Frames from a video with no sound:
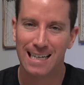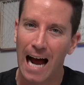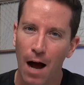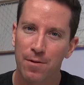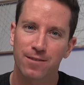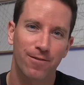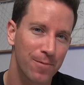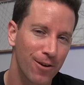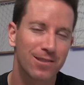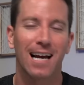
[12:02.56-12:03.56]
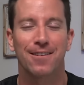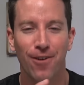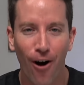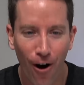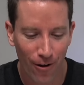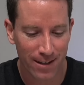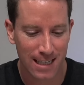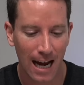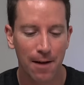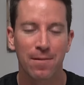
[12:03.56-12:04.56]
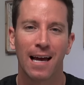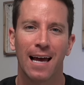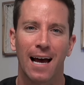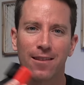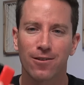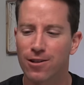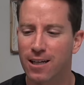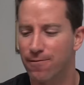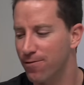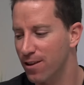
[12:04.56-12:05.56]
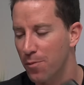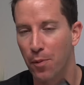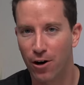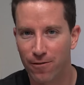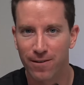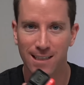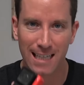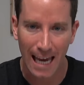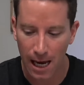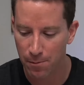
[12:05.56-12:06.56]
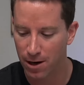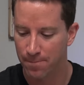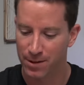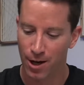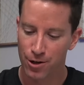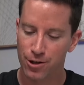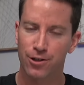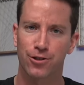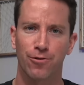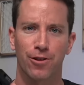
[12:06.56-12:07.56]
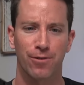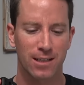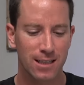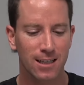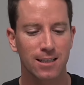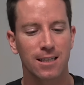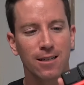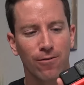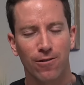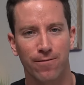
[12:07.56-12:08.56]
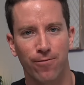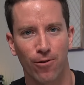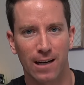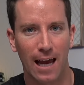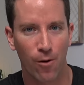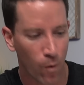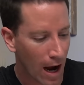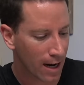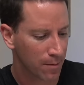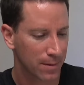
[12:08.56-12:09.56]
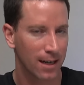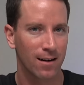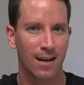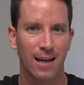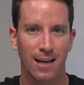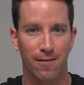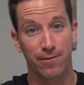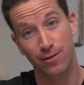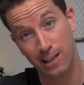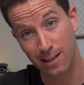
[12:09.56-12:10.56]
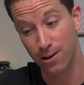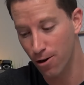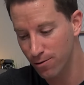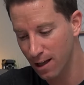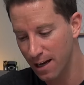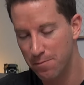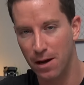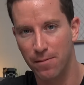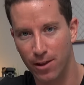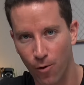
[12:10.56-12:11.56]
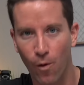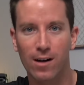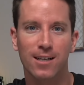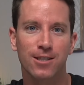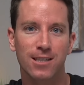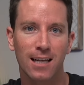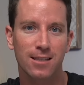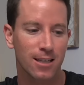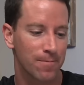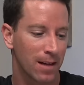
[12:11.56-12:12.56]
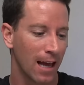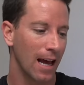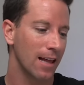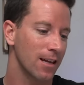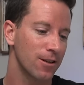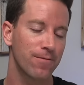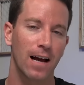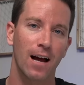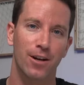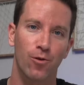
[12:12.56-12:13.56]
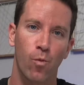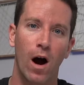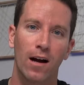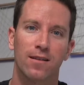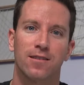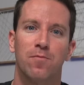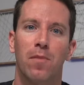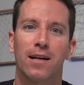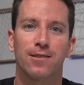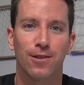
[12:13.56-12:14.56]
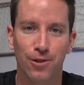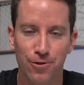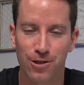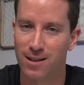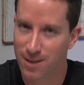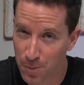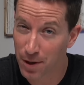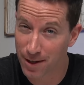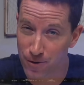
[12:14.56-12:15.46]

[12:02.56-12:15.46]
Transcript: and comments from those guys all the time, and they're looking for the perfect camera. You could shoot 360 or 4K wide up there. If you need low light, maybe the 1-inch sensor, and then you've got your wireless mic solution. It's pretty